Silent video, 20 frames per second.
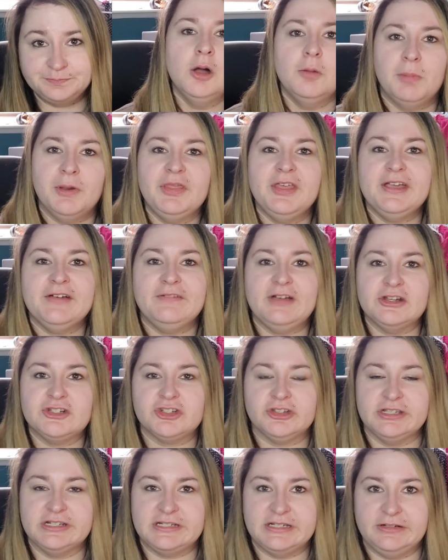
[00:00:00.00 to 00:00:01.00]
But they
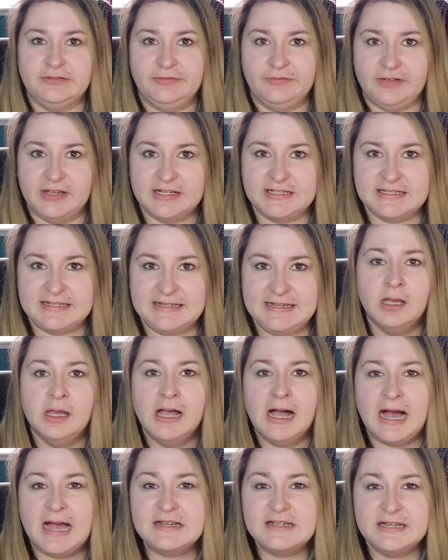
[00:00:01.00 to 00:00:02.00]
eventually did fix it.
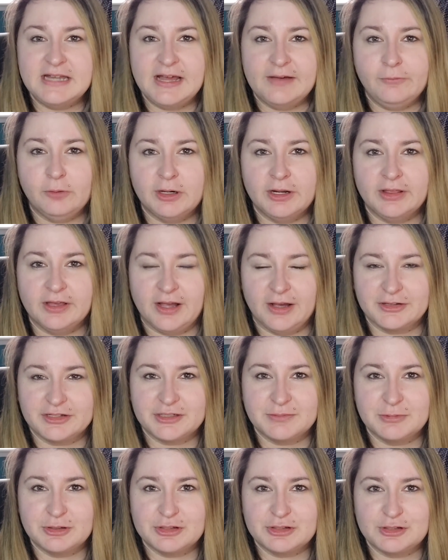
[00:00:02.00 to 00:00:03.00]
I did have one of the
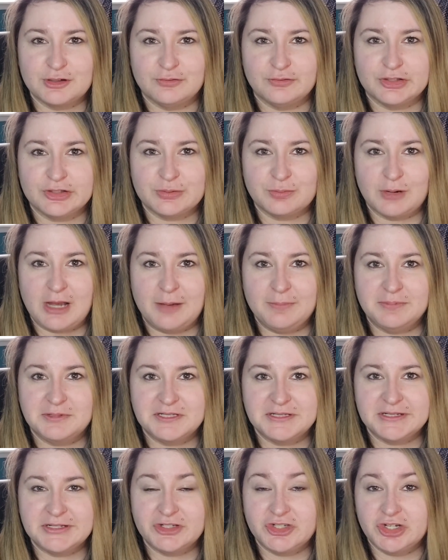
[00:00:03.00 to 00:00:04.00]
customer service reps
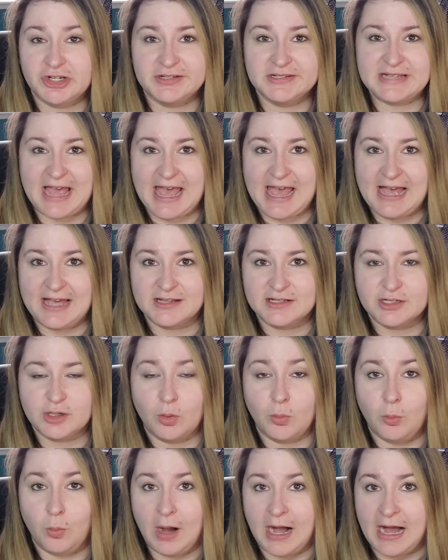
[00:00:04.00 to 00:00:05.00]
just ask
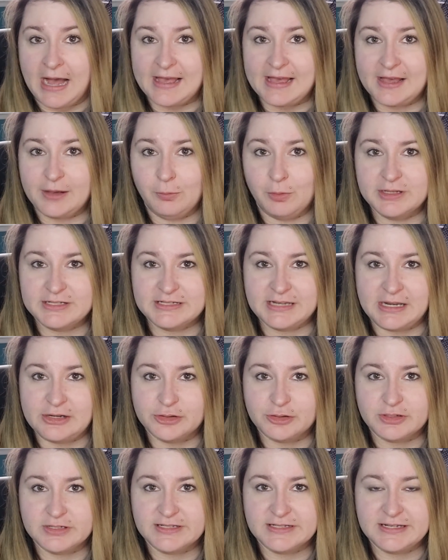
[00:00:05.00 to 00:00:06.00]
why I wasn't
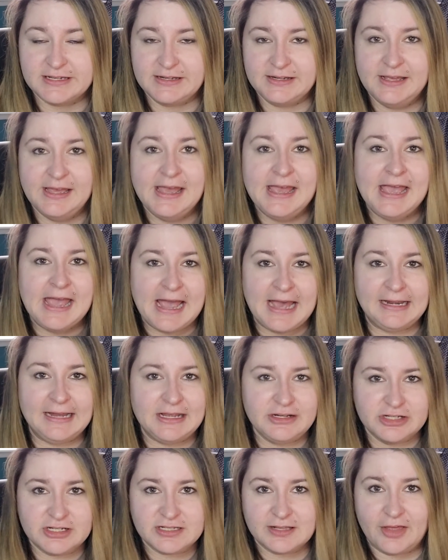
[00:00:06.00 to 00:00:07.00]
interested. And I
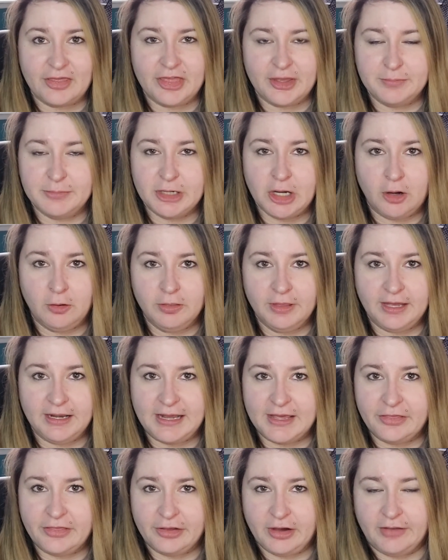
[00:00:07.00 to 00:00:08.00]
just let them know that
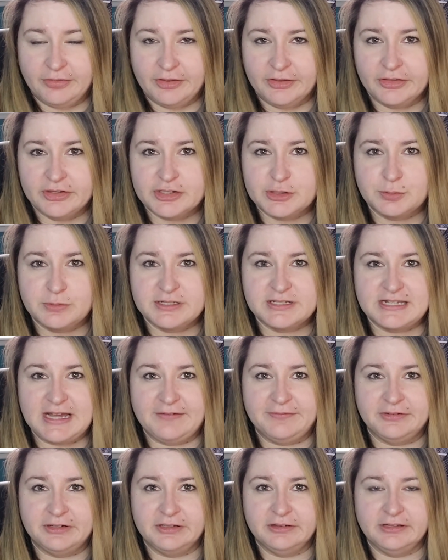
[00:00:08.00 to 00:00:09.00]
I thought that this was
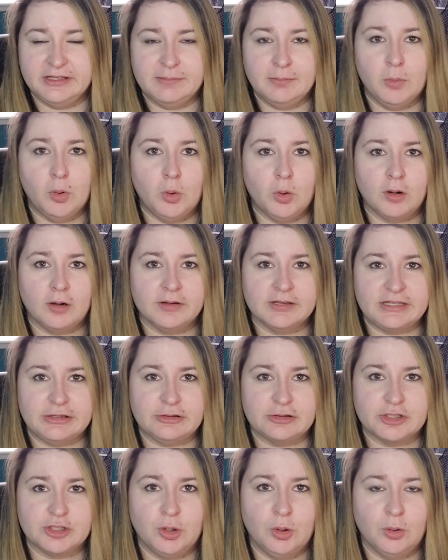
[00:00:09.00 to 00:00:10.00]
definitely more
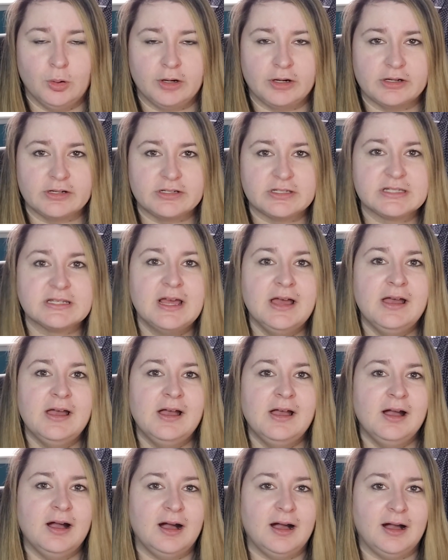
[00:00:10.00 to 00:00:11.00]
geared towards
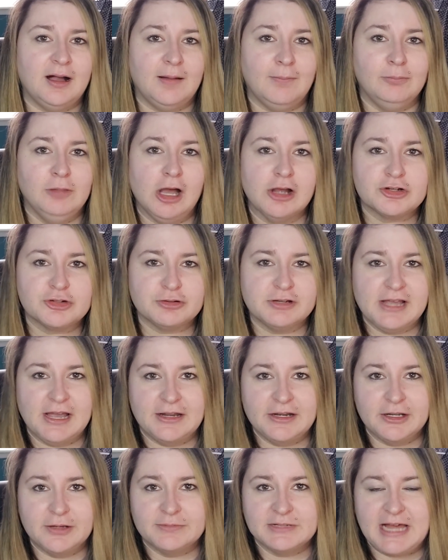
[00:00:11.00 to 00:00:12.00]
luxury
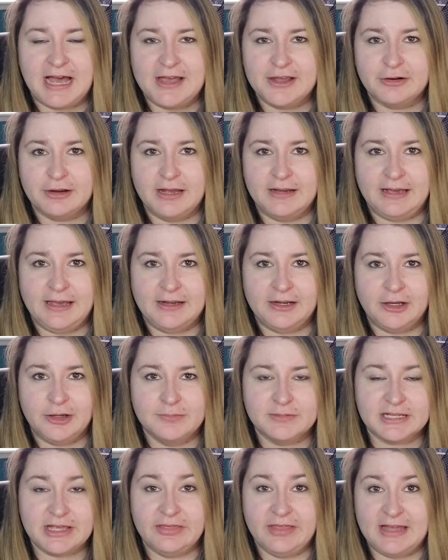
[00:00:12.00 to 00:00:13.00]
items, higher end
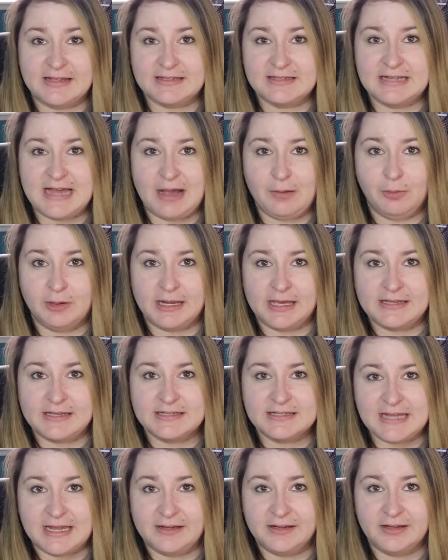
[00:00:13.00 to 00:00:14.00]
items, and that's not what I
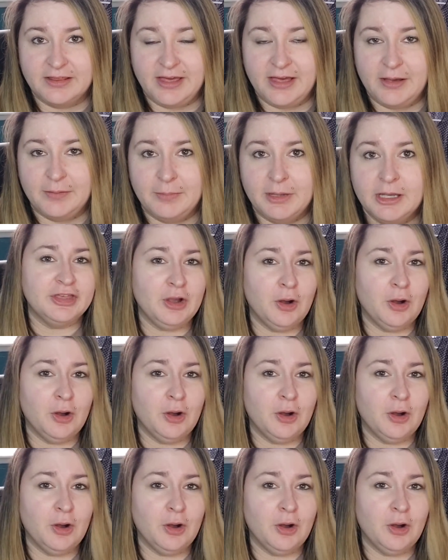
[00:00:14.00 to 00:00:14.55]
send them. The